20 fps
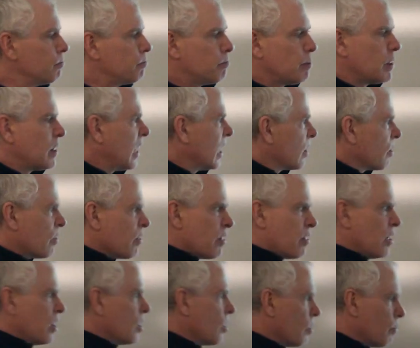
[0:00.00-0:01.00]
Pythagorean
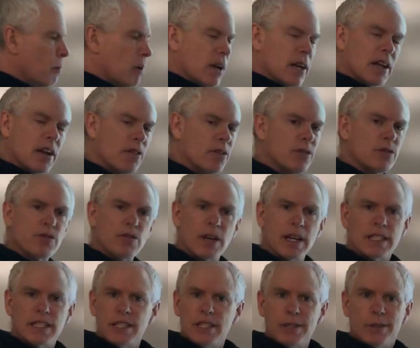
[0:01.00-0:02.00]
theorem or any other
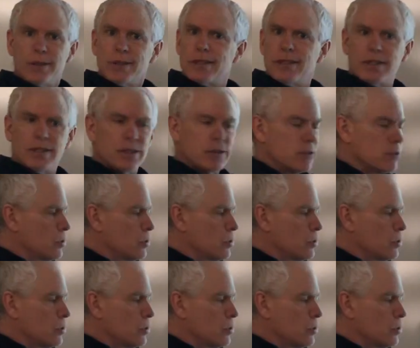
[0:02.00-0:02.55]
trig to use to